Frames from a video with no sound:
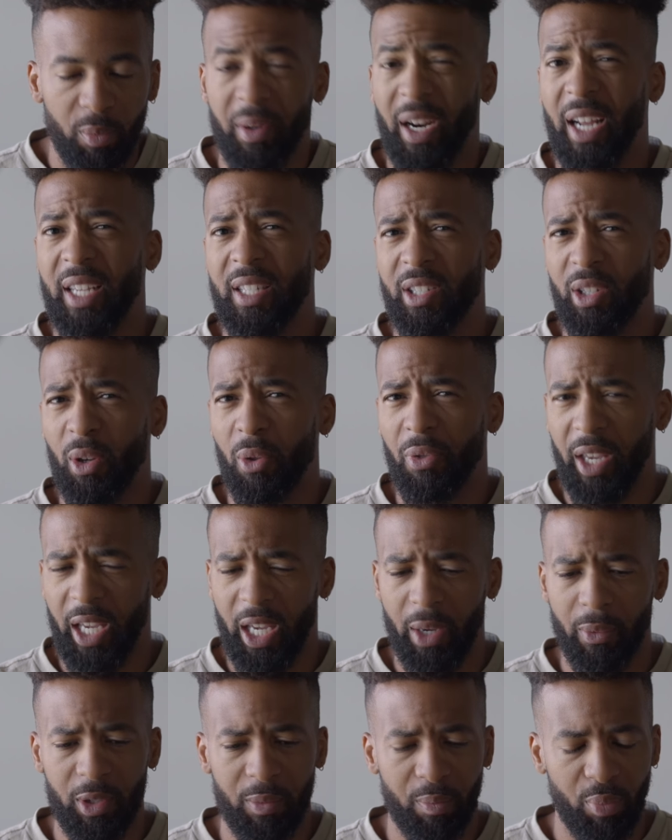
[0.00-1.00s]
but I still think
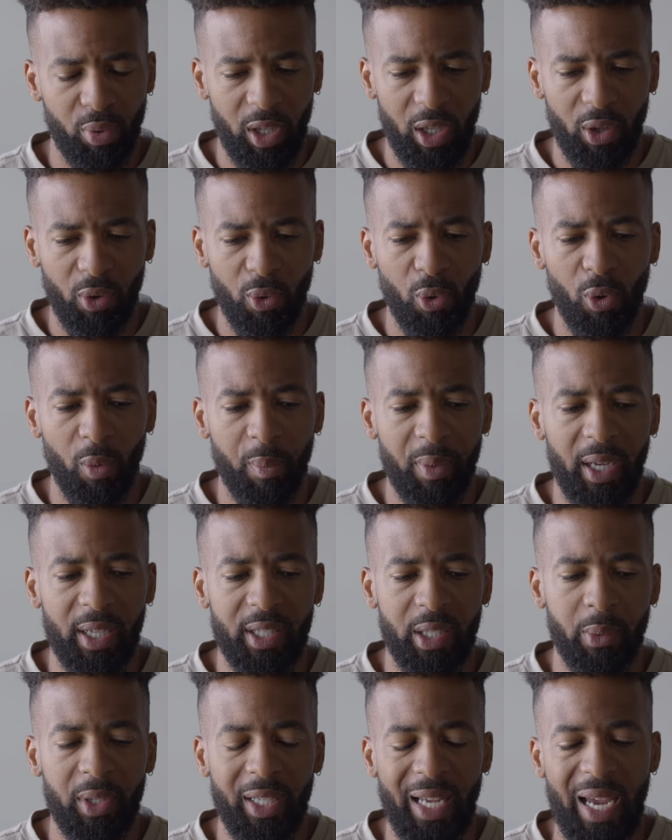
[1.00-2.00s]
it was pretty cool
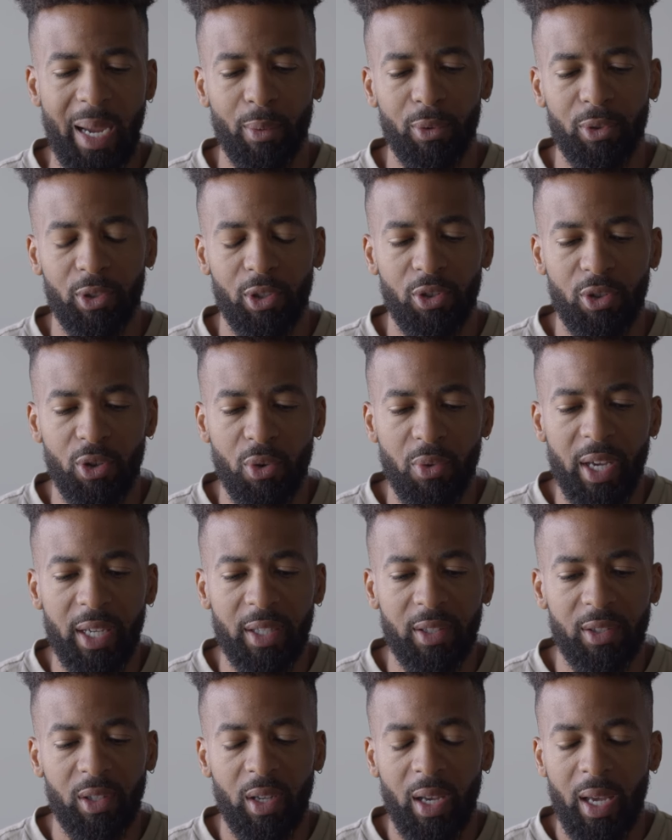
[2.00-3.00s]
because it was able to do
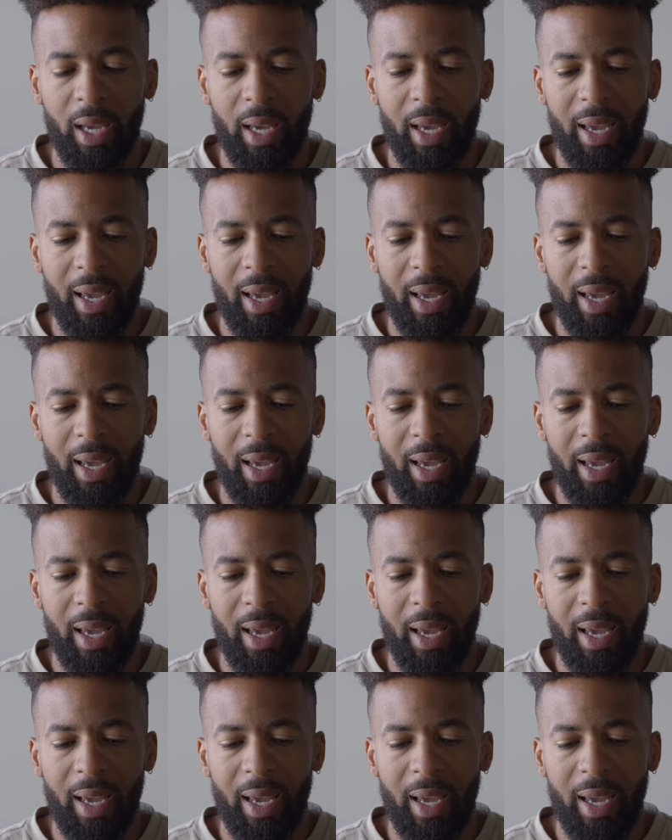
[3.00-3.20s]
this